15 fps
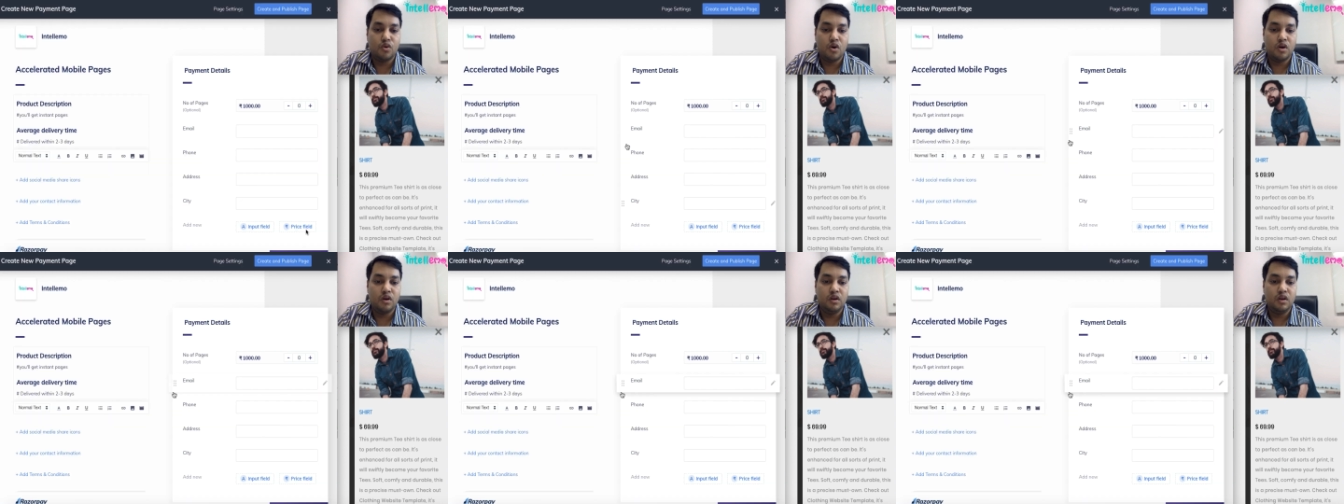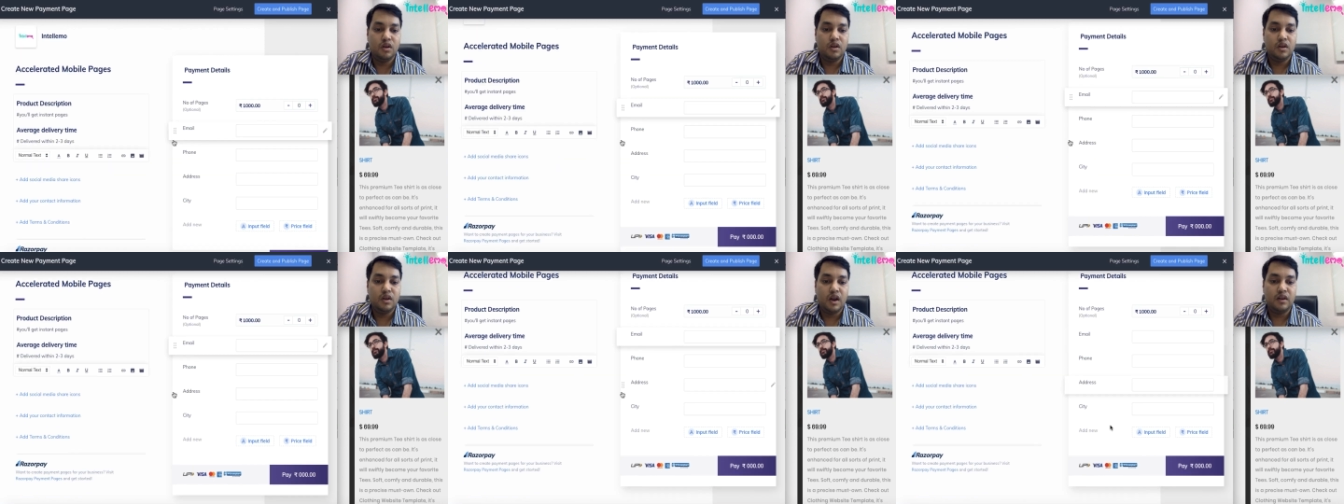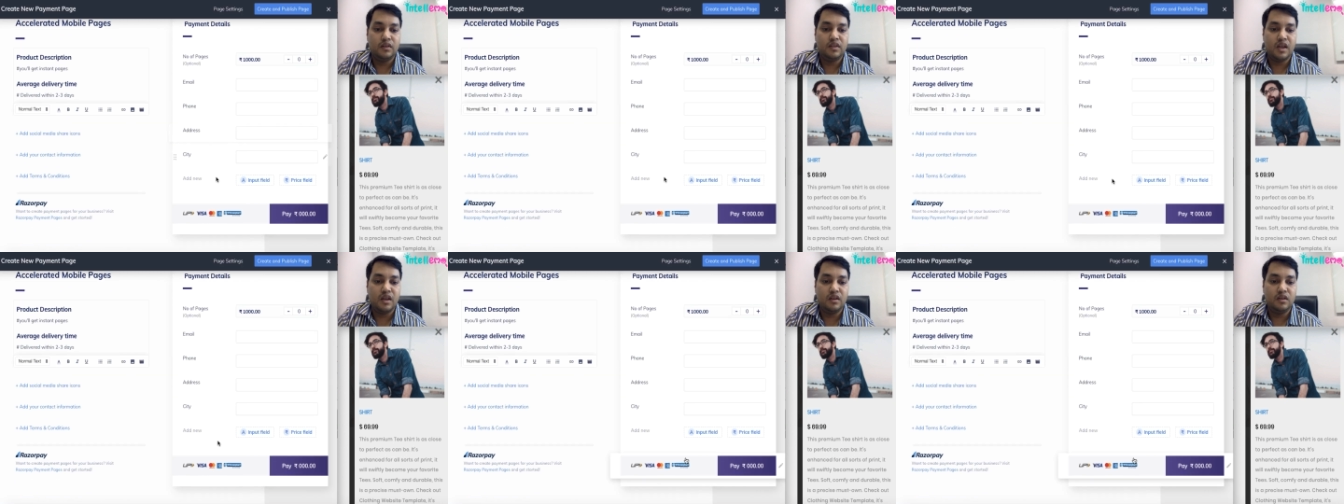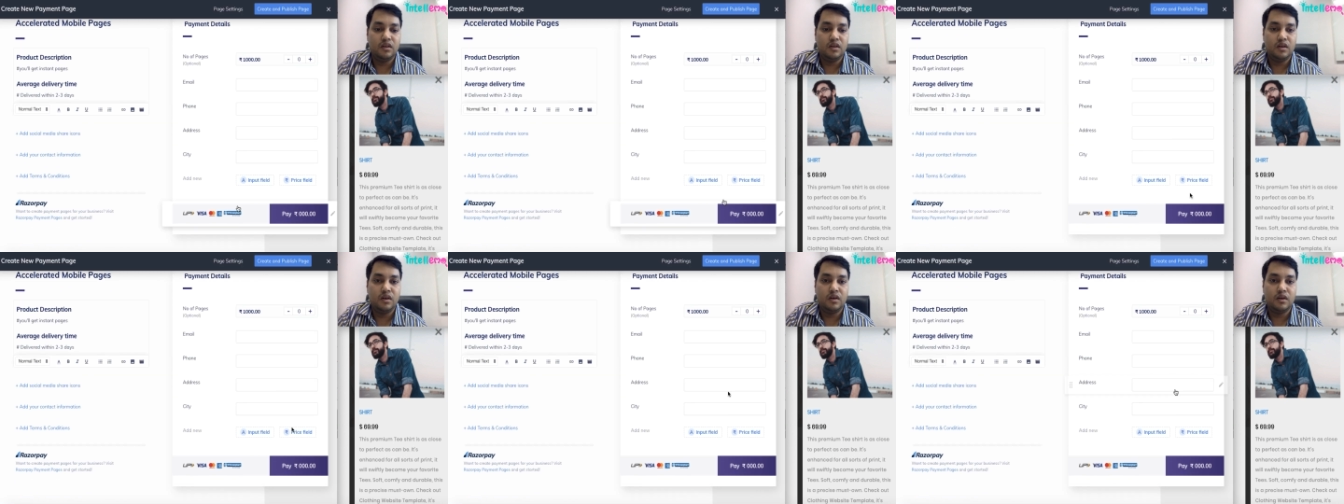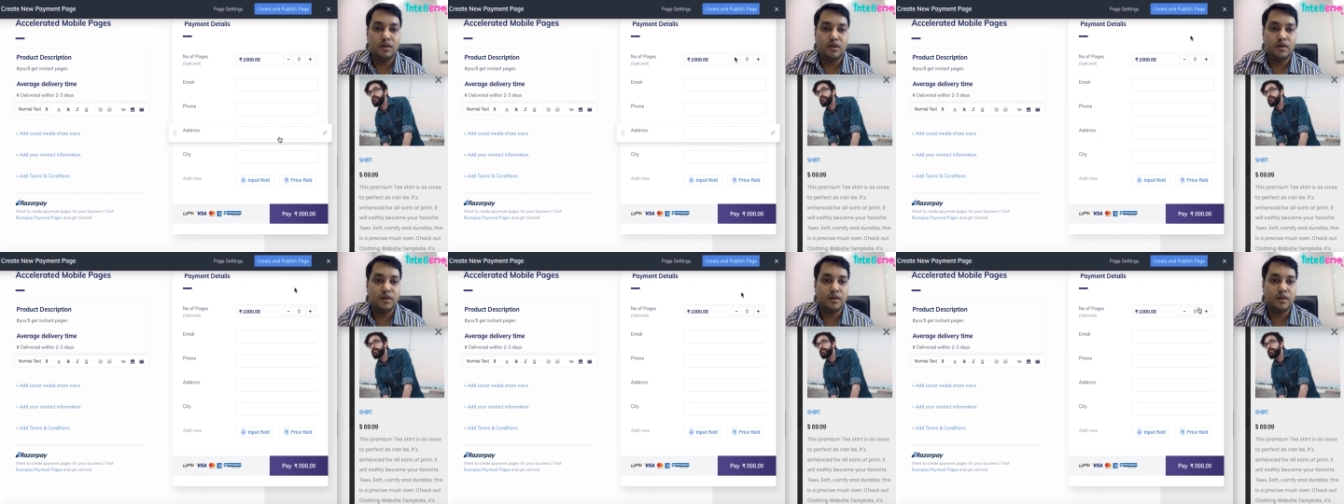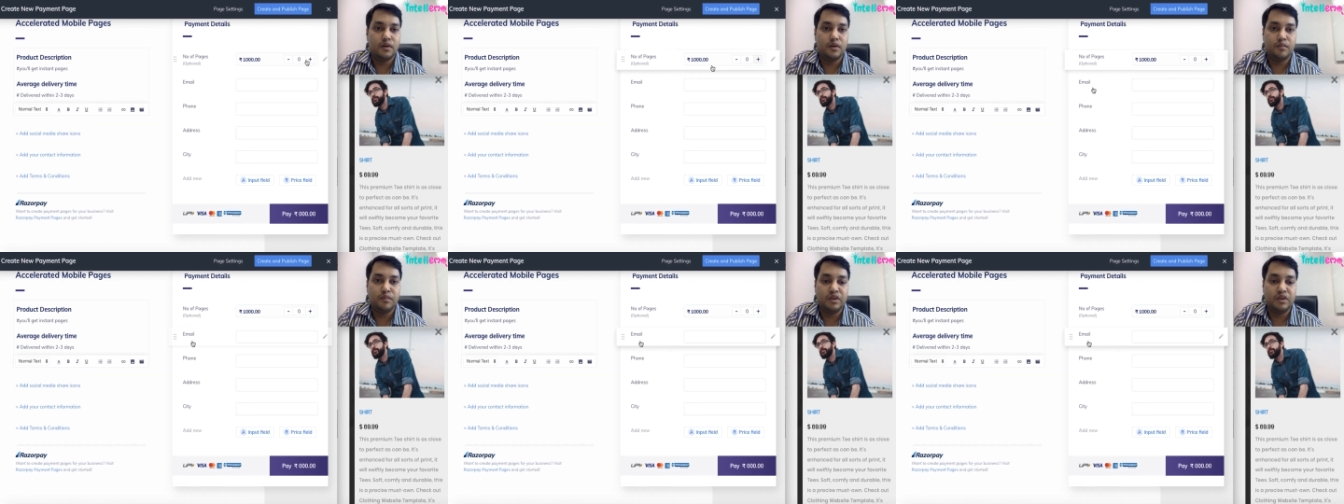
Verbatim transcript: on and then uh,